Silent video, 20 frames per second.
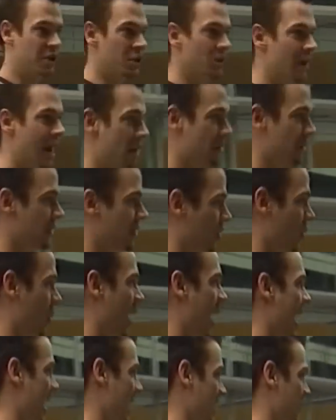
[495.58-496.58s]
2 hours
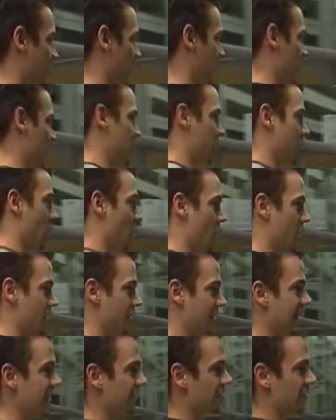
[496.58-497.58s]
away from the doors
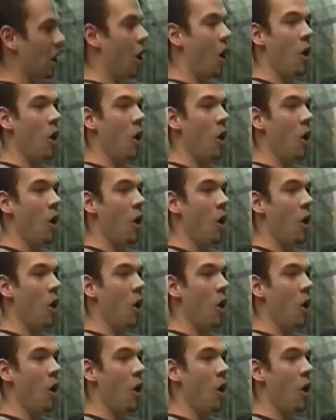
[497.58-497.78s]
even